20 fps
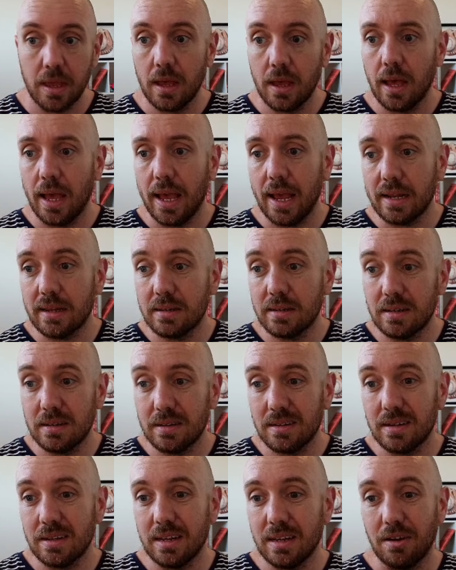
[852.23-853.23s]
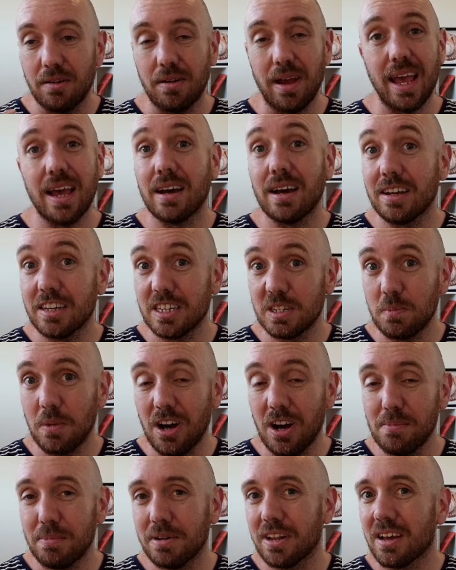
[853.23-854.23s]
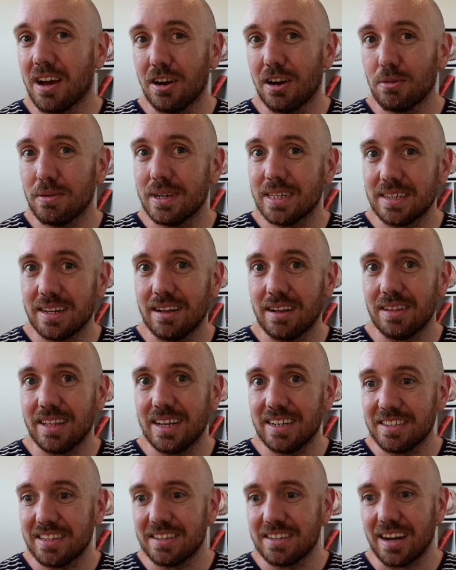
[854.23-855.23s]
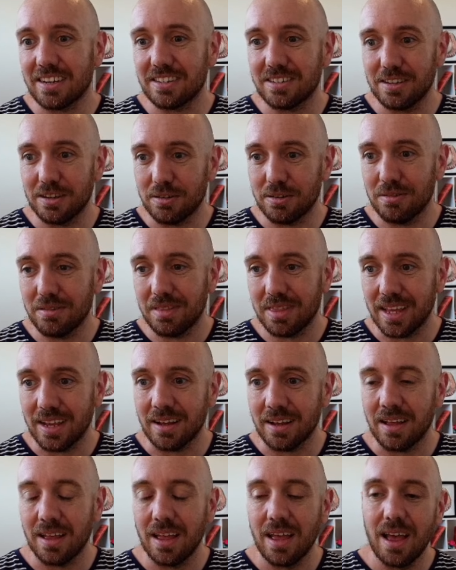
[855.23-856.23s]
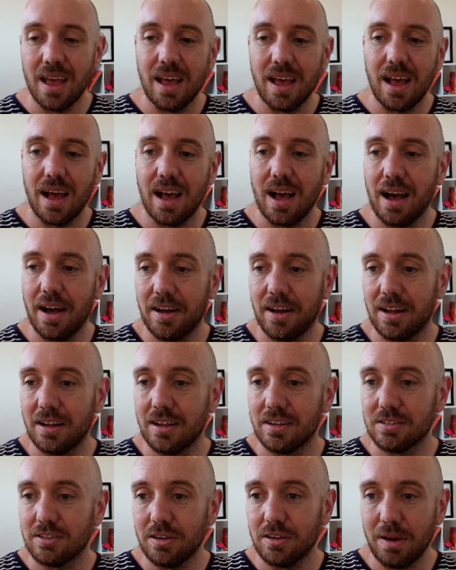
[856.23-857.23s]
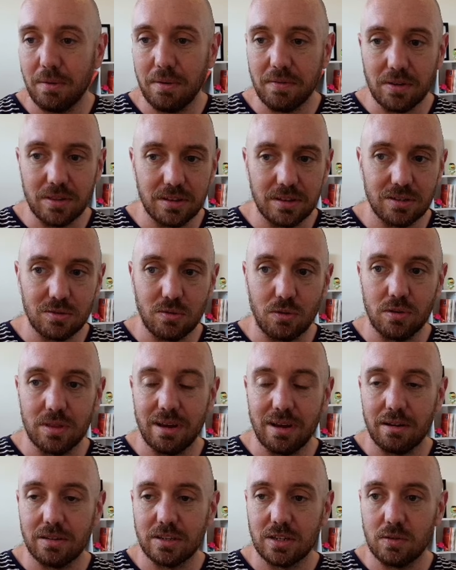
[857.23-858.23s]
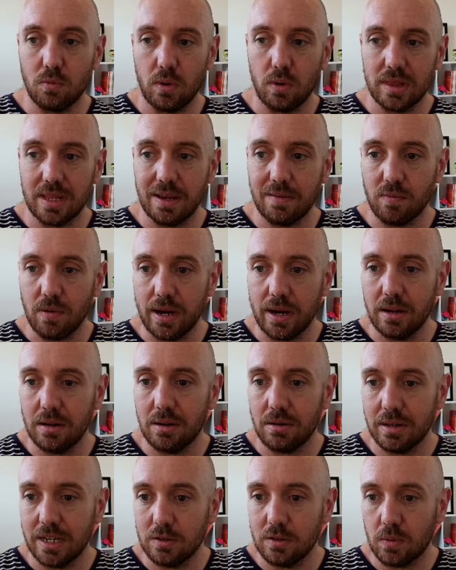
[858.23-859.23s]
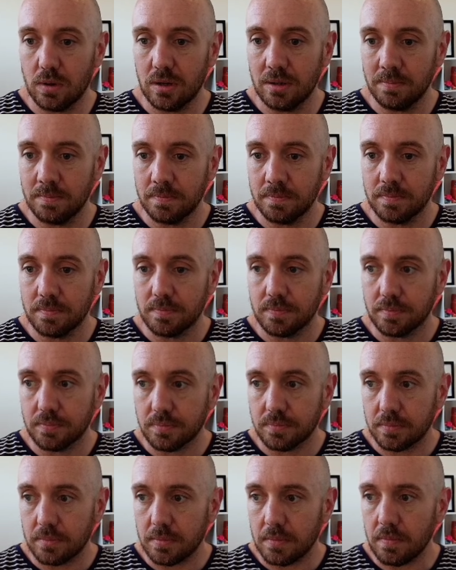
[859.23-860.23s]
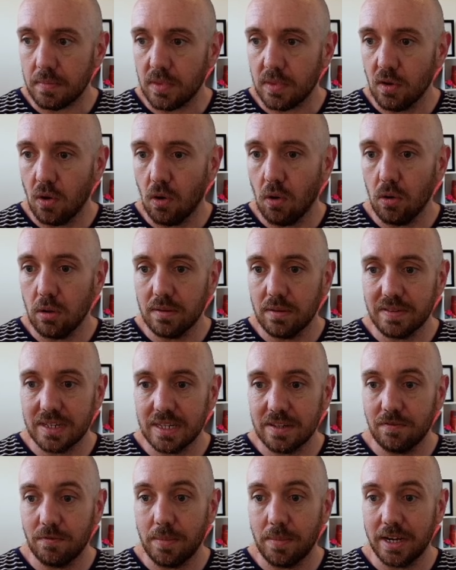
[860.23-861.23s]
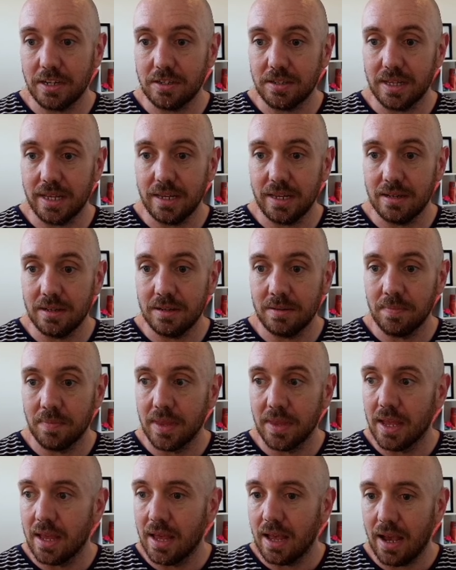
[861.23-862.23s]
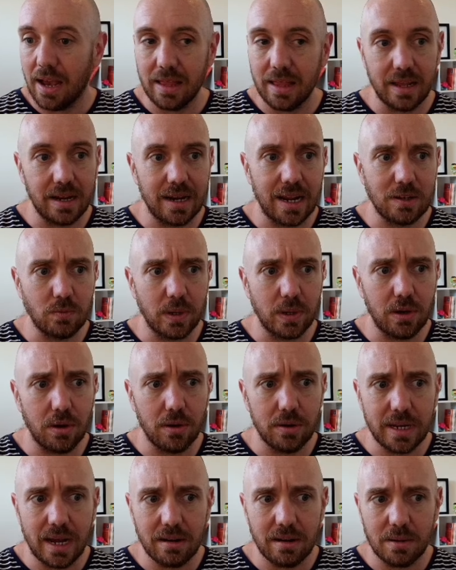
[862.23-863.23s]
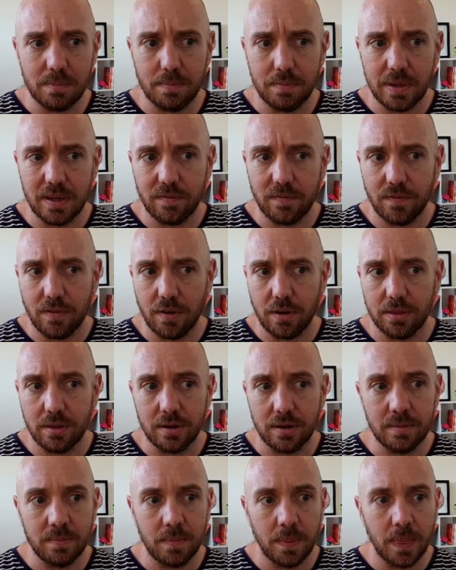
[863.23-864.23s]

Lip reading: It, AI is smart, but it can't always tell is this actually a good thing. So yeah, we've got the score there as to what they've rated on each one. All of this information here, and then as we go down a bit further,